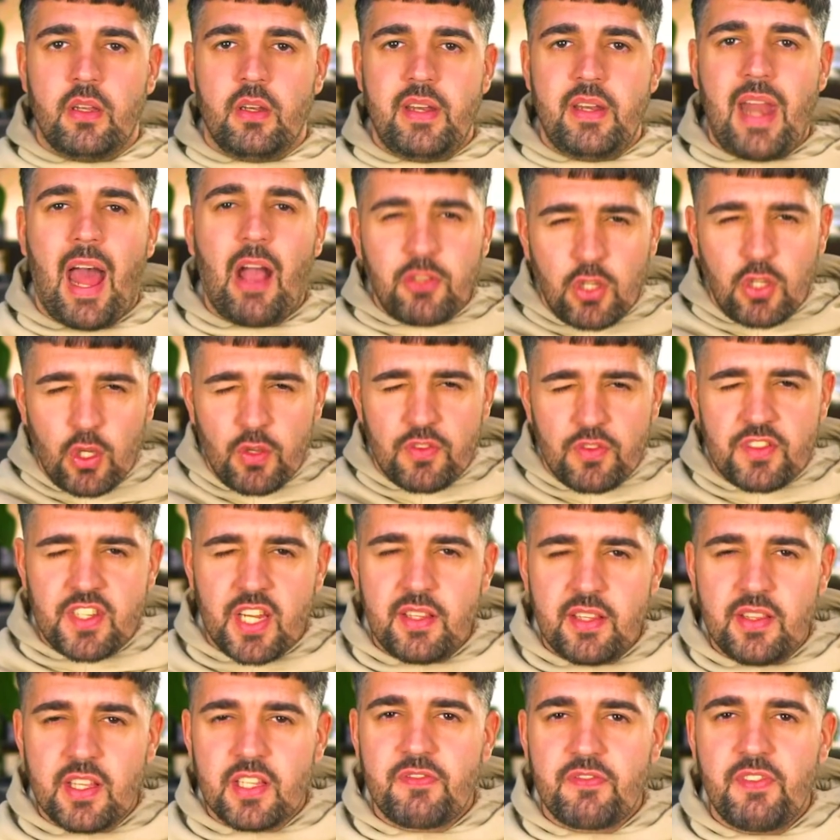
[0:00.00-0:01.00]
Now you've
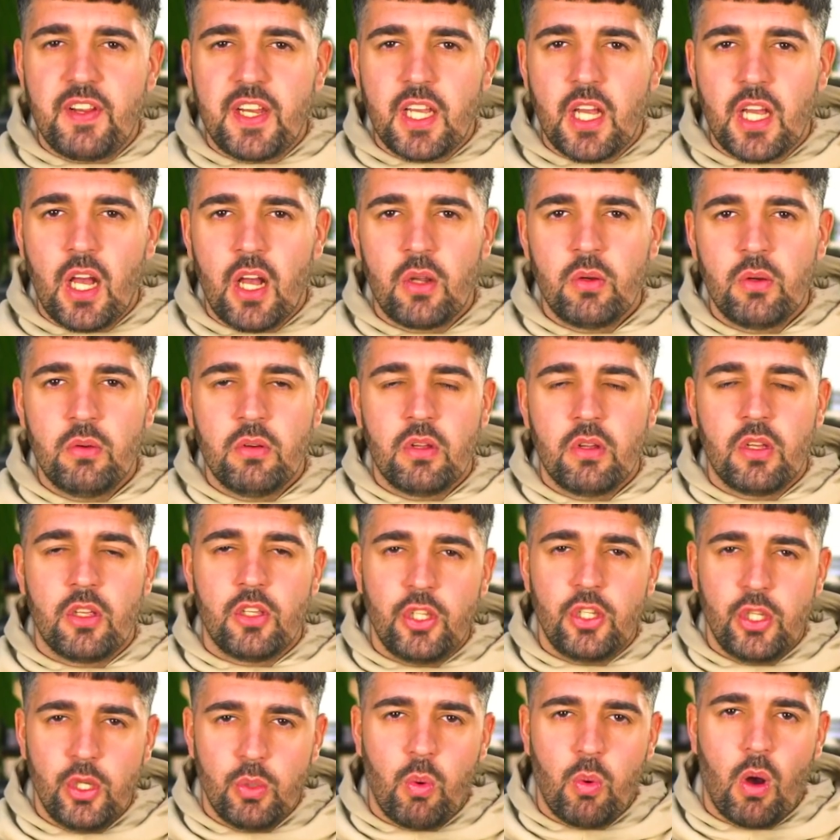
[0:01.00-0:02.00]
seen this video,
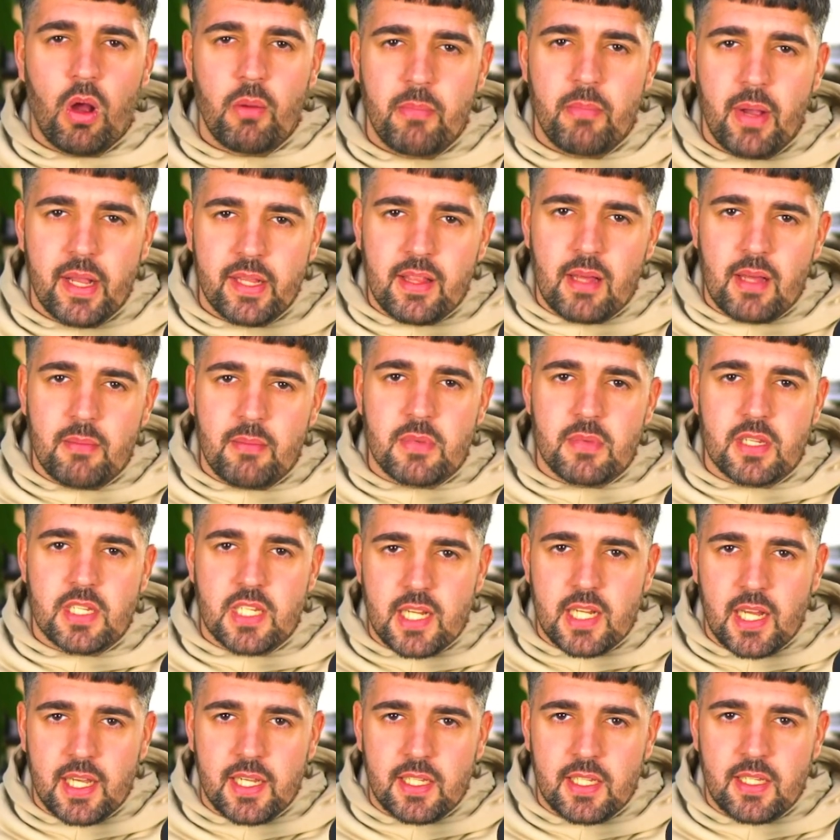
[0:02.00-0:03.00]
you won't make that
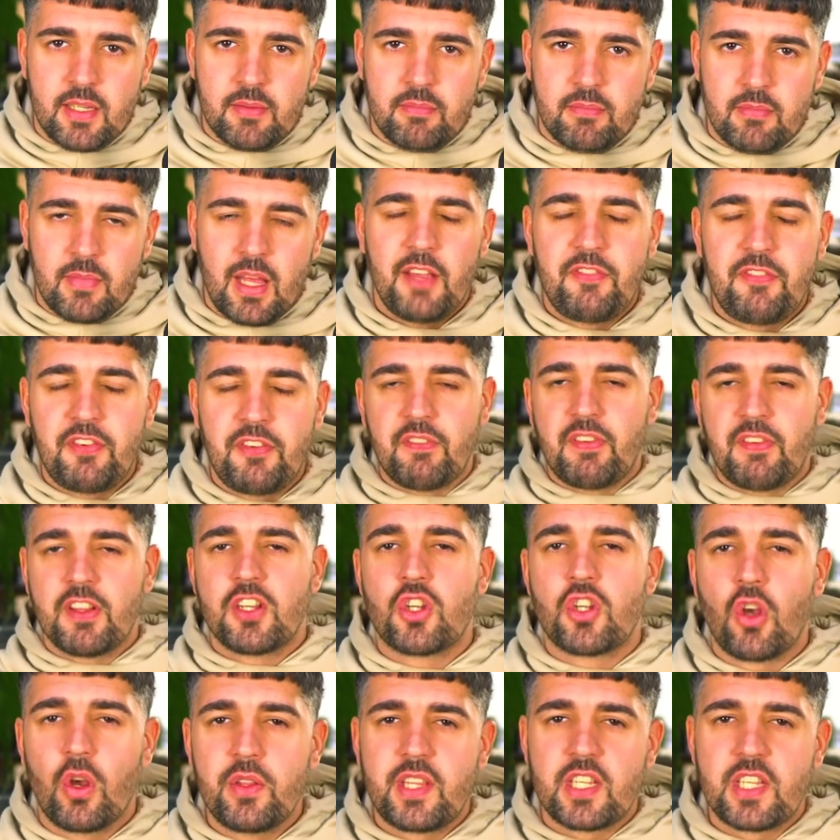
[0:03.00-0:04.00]
mistake. If you've
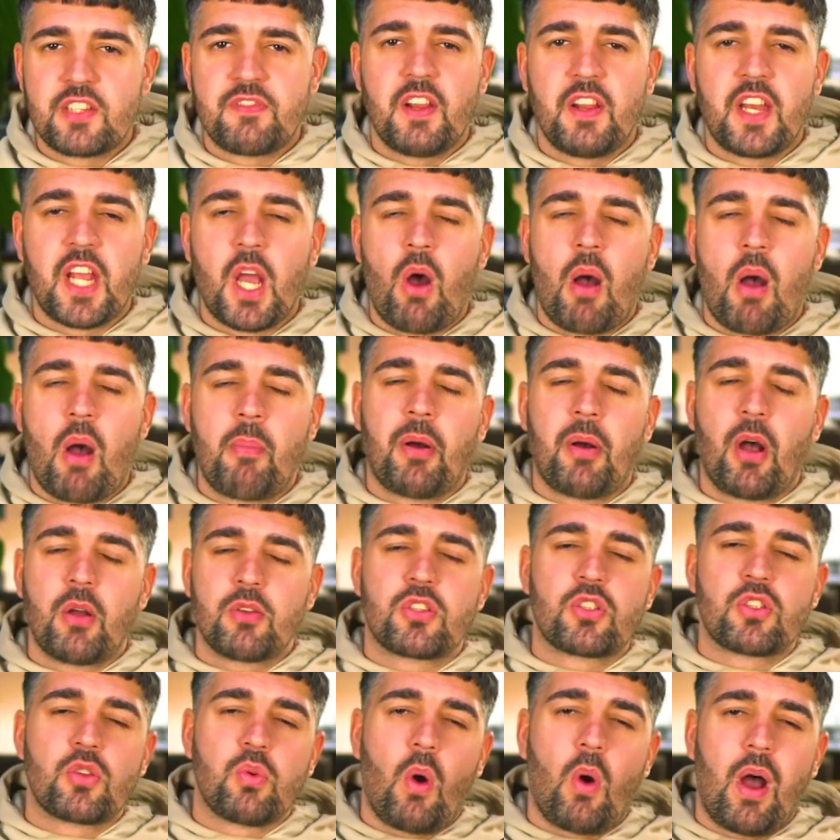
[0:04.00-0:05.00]
enjoyed this video, I
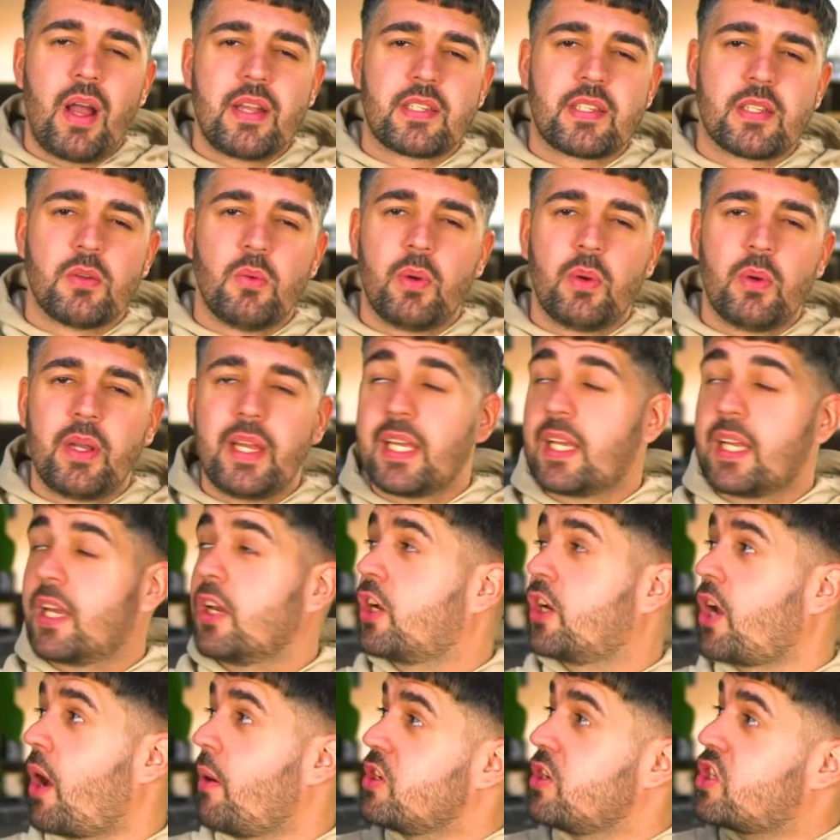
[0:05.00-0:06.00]
post twice a week.
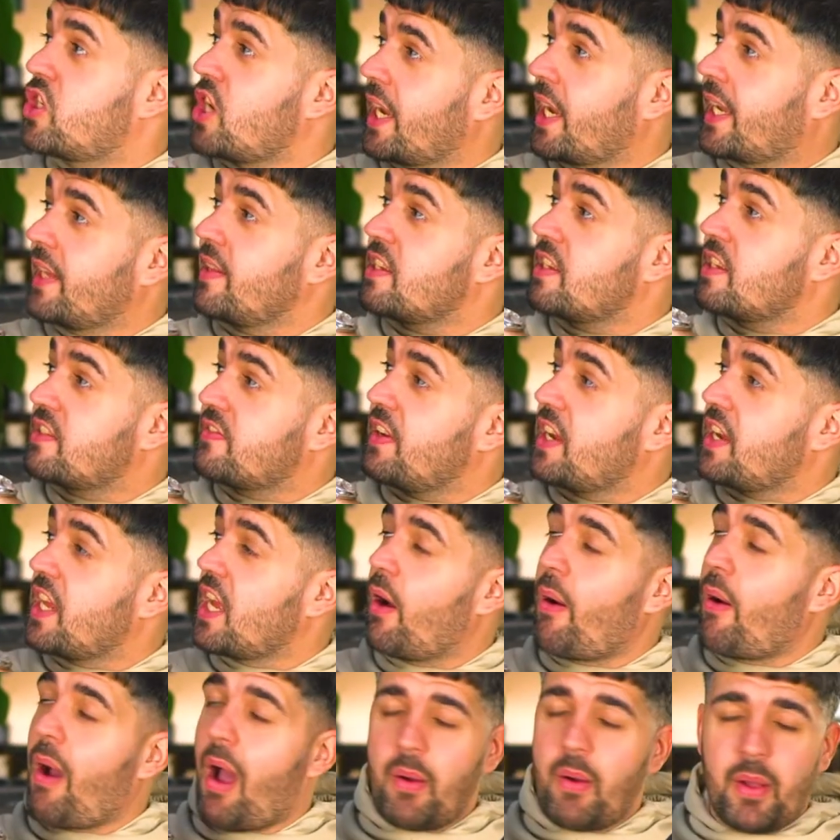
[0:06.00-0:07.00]
Go and check this
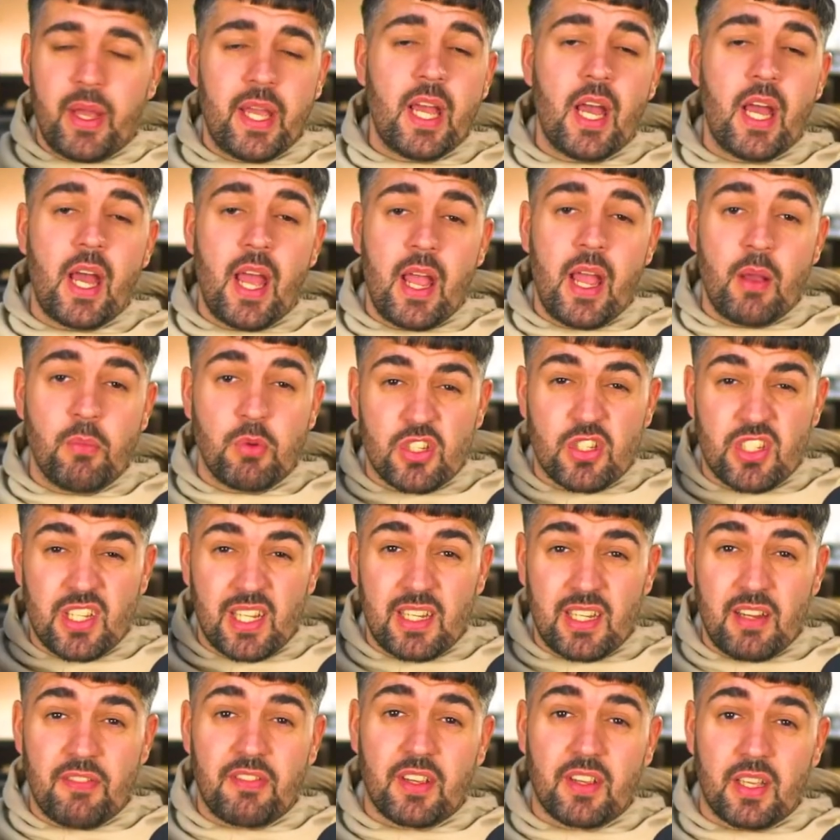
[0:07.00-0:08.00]
video out here. It will
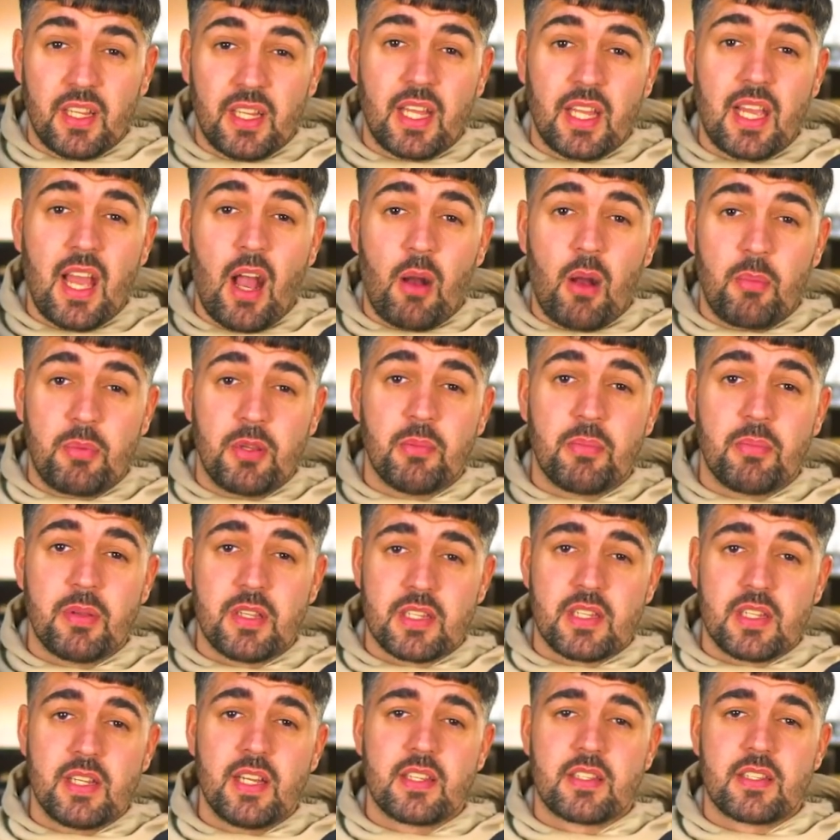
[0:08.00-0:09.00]
significantly help your
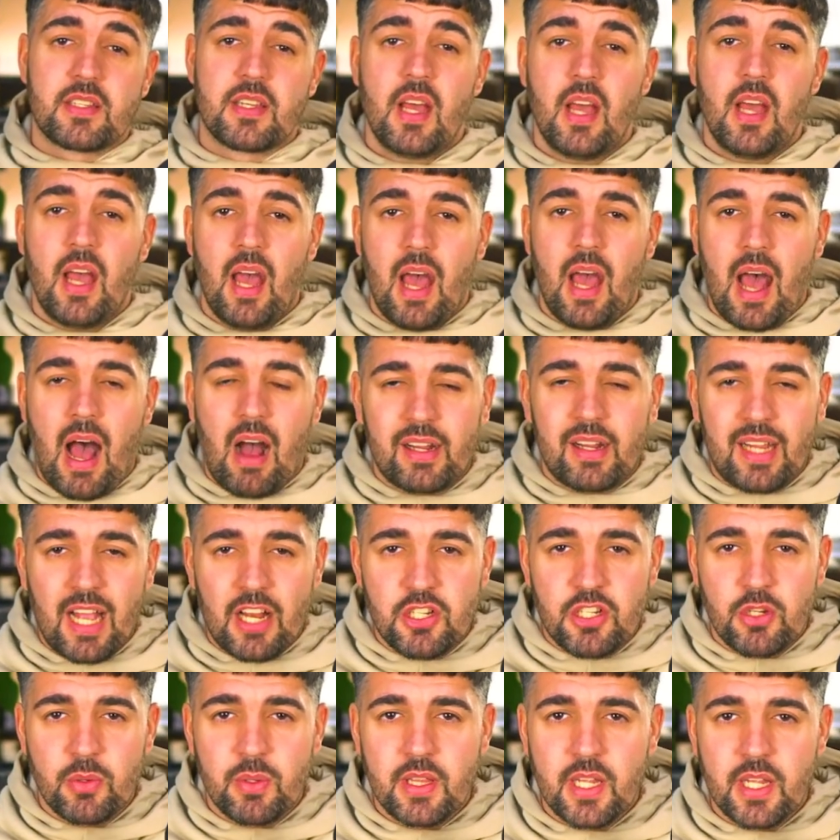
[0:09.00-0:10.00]
business. I'll
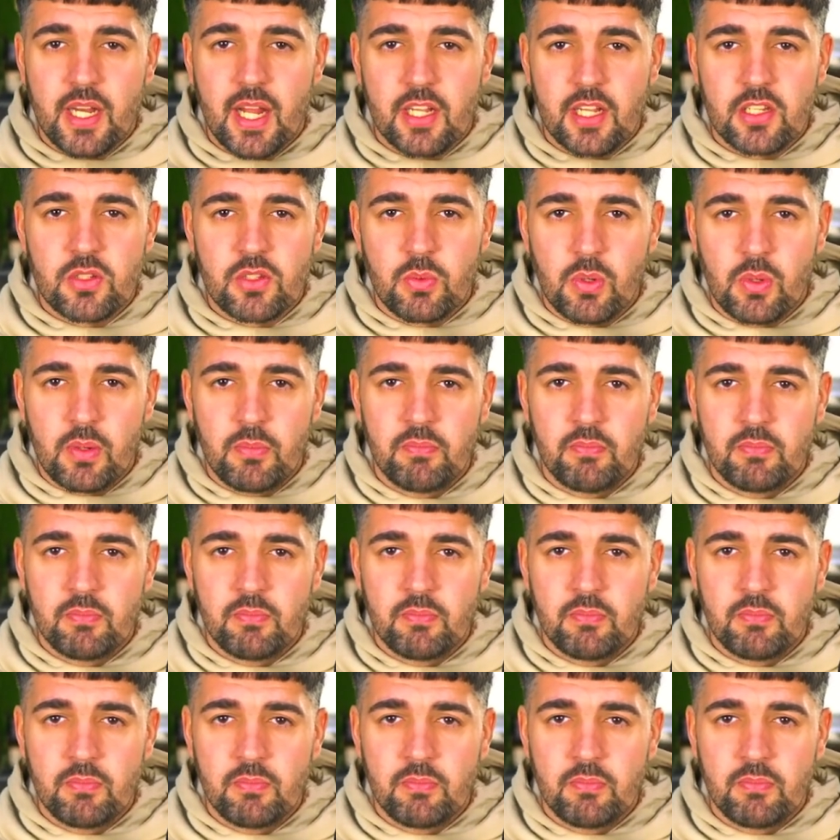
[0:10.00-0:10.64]
catch you in the next one.